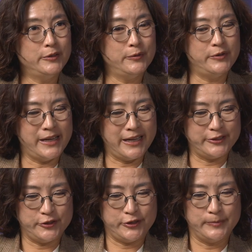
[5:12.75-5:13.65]
no
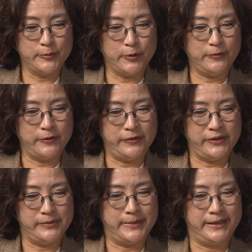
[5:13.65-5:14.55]
relationship, no
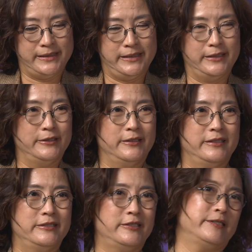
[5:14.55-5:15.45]
fulfillment, and
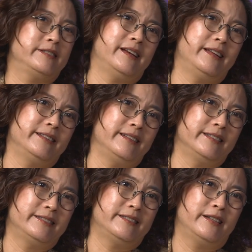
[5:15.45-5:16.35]
just
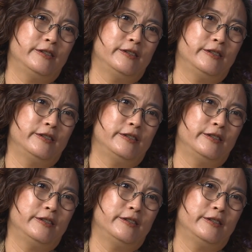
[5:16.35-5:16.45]
endless